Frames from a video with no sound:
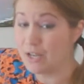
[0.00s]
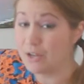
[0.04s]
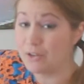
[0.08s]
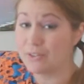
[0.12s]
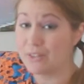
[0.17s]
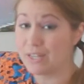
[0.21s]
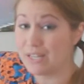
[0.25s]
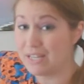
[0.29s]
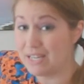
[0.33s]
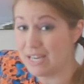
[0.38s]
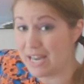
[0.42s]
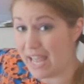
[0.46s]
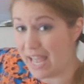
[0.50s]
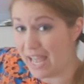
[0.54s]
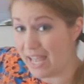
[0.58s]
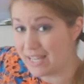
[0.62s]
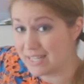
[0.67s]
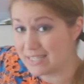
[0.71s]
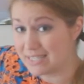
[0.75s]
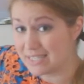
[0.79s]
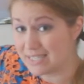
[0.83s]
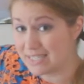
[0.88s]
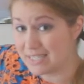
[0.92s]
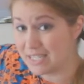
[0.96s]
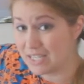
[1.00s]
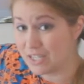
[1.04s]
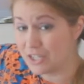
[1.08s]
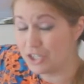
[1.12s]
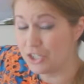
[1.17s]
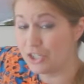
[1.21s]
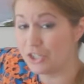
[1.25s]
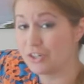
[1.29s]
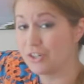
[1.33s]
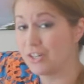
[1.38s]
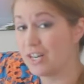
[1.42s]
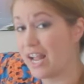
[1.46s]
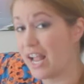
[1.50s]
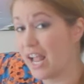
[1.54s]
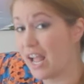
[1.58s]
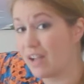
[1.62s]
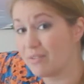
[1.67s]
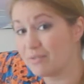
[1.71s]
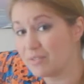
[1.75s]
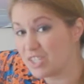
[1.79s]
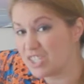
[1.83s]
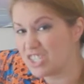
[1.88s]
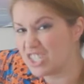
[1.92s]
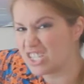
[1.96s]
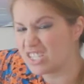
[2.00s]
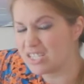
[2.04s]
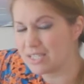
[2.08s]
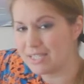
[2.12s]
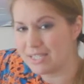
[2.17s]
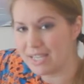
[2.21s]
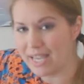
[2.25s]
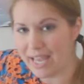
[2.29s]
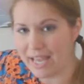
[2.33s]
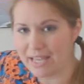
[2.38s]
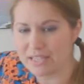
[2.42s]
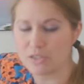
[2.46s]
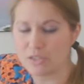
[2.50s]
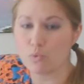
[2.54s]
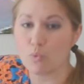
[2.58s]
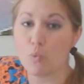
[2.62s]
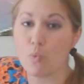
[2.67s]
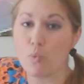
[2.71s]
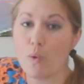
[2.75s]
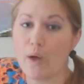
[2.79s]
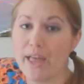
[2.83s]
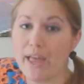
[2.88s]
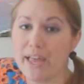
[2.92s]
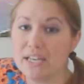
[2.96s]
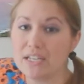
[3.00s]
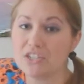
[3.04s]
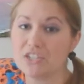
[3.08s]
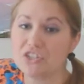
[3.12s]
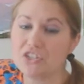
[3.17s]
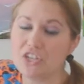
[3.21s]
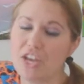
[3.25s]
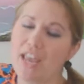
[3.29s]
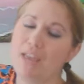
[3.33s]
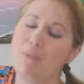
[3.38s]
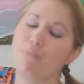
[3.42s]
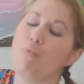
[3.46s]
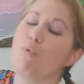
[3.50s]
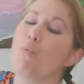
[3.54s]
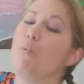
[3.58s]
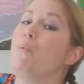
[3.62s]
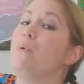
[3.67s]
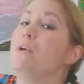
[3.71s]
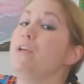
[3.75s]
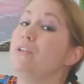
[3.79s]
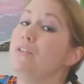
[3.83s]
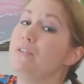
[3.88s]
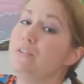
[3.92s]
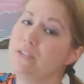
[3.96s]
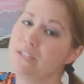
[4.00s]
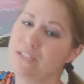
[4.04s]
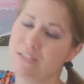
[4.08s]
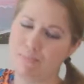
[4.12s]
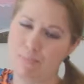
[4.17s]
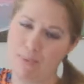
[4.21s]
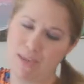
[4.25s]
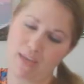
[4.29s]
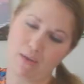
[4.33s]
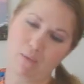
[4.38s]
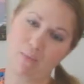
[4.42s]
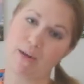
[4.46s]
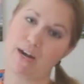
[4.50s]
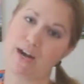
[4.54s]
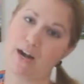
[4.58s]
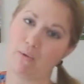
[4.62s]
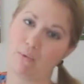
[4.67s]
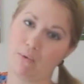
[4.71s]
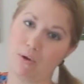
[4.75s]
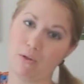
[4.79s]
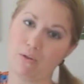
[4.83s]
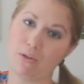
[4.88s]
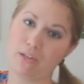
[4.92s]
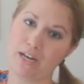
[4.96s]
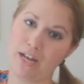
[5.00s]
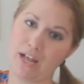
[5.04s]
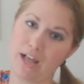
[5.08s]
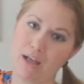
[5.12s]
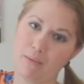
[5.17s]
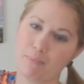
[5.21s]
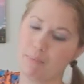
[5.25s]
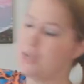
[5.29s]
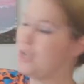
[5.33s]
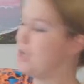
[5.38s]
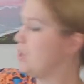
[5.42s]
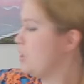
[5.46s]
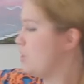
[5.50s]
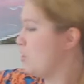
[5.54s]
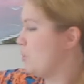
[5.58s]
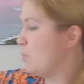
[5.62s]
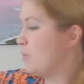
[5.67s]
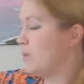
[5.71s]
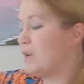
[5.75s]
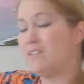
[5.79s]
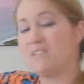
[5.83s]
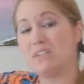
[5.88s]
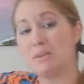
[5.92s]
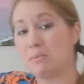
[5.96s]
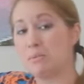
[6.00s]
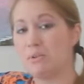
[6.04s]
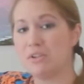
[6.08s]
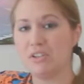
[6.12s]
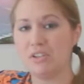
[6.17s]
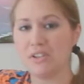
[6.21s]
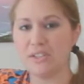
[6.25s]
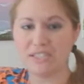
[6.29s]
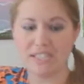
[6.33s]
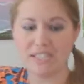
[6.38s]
The nets, you're going to have to just guess what shape will this be when I roll it up. One of them will look